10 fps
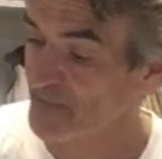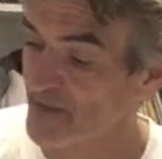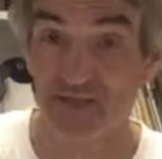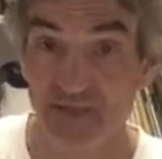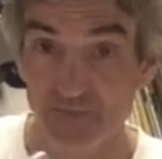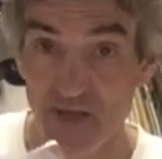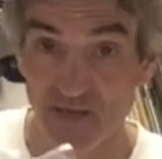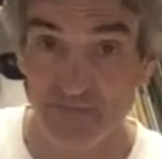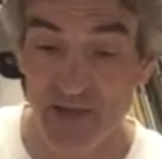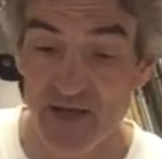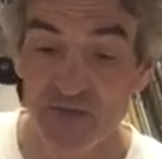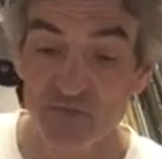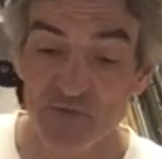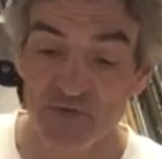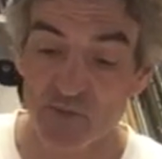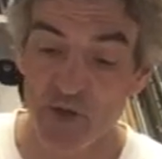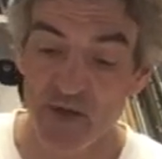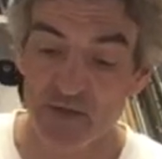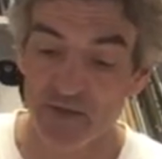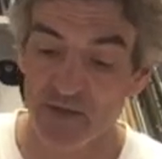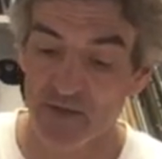A Ziploc bag works well.